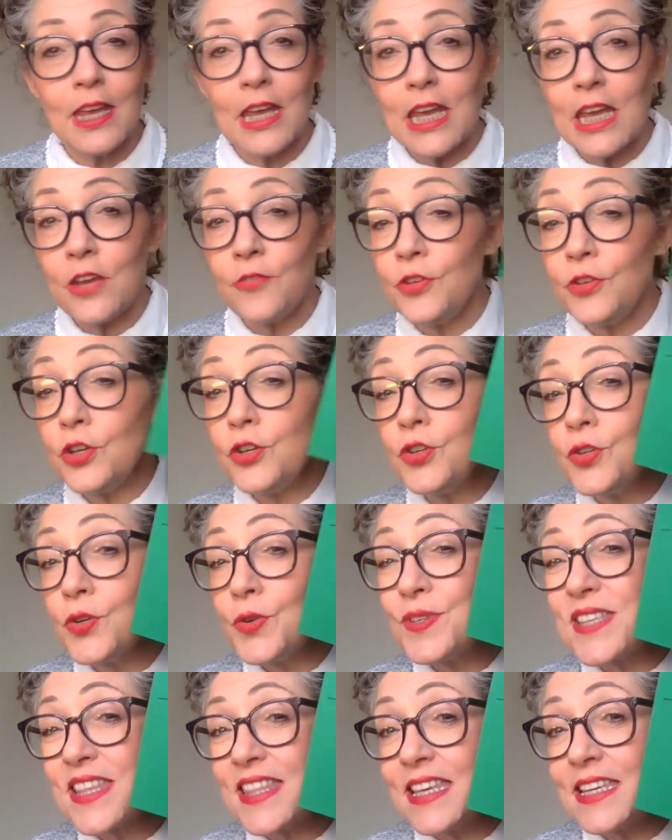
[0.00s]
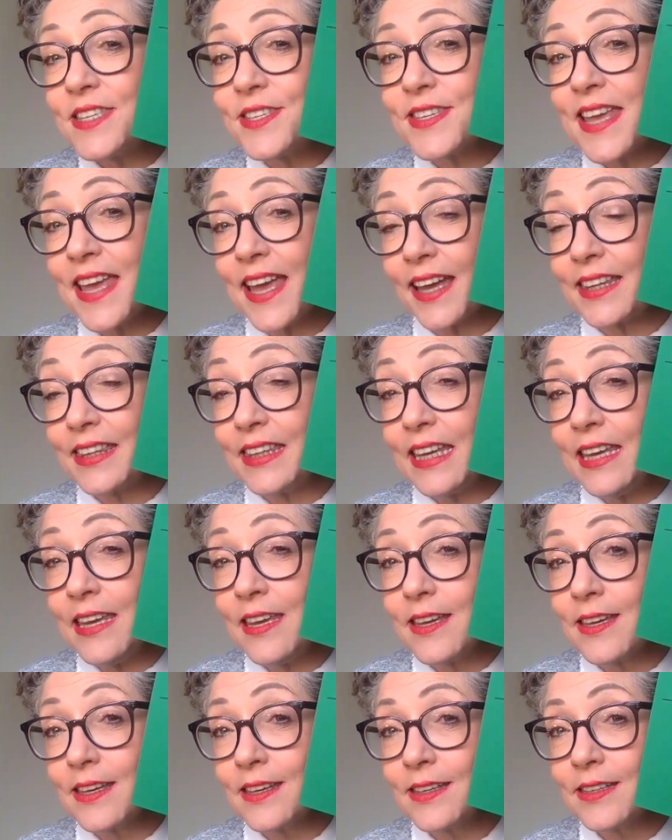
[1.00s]
If you use this
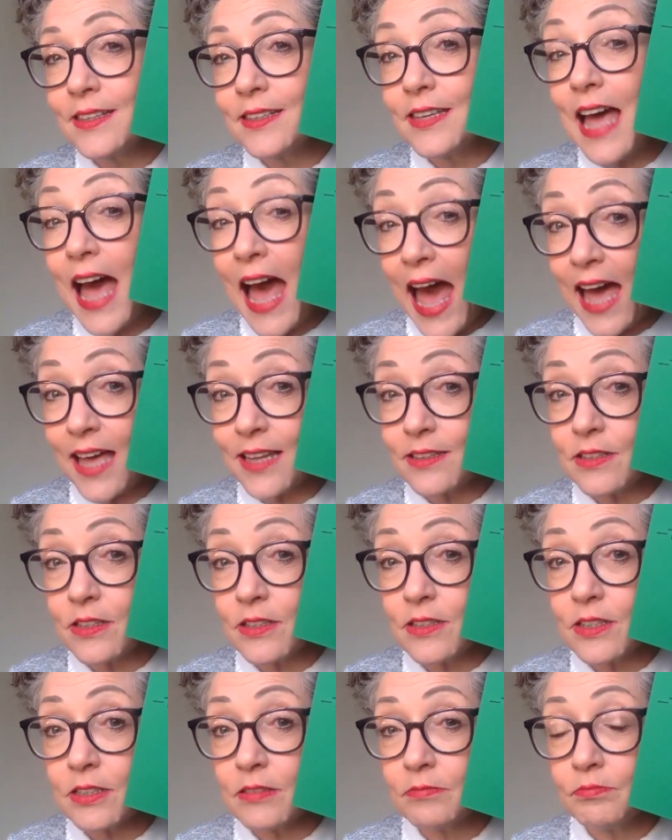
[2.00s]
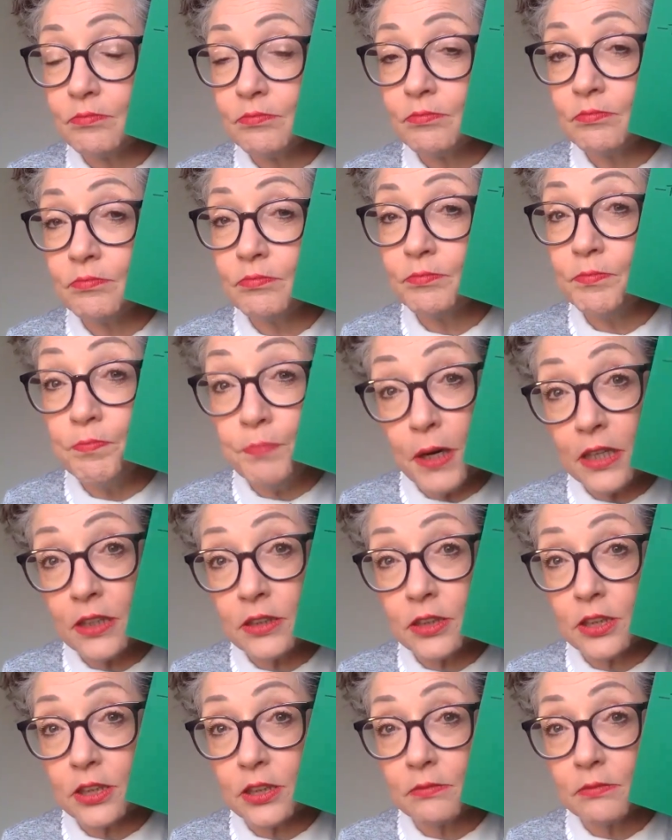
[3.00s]
technique, and,
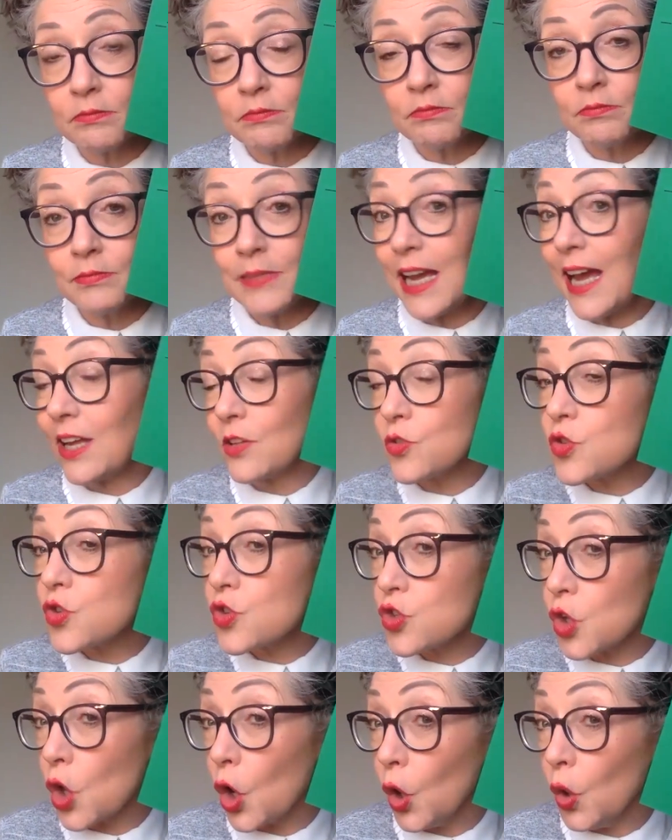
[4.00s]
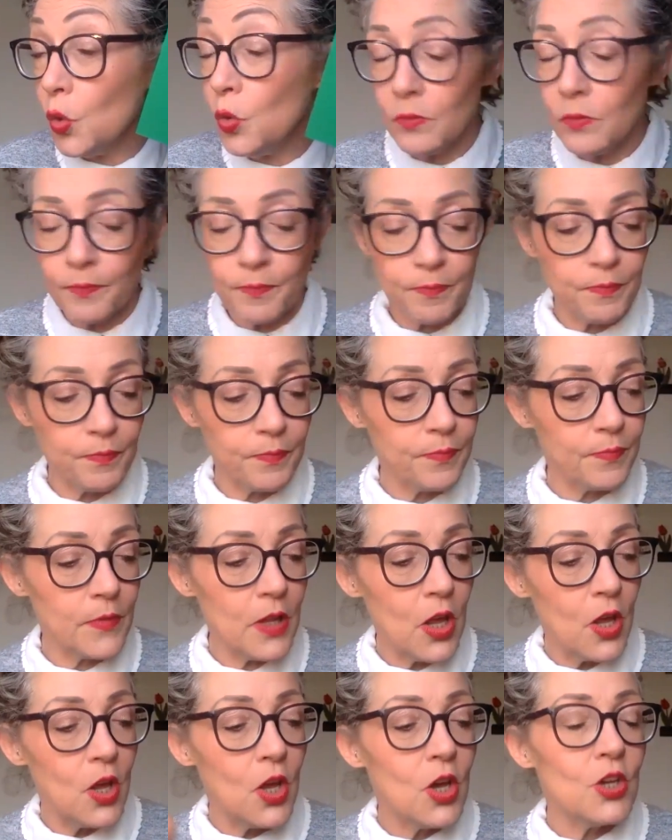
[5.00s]
but, and so,
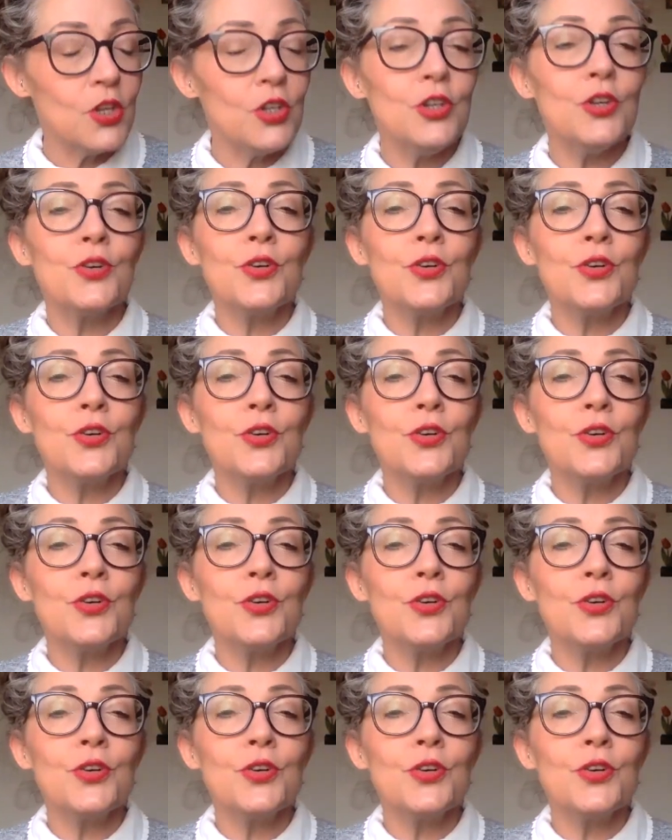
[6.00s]
you